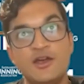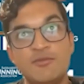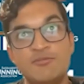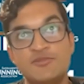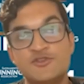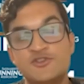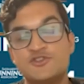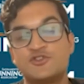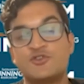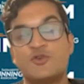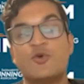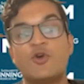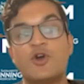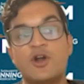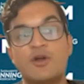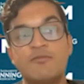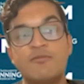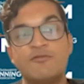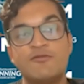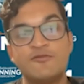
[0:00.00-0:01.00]

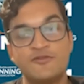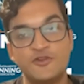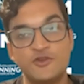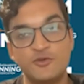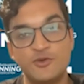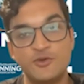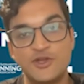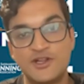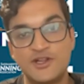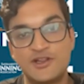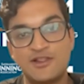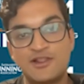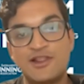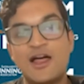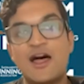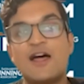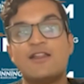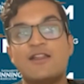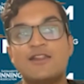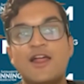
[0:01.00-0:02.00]
absorb fluid a
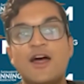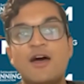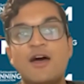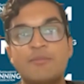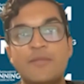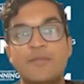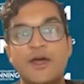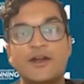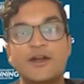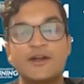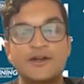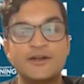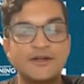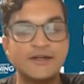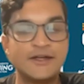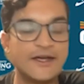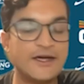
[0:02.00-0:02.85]
lot better.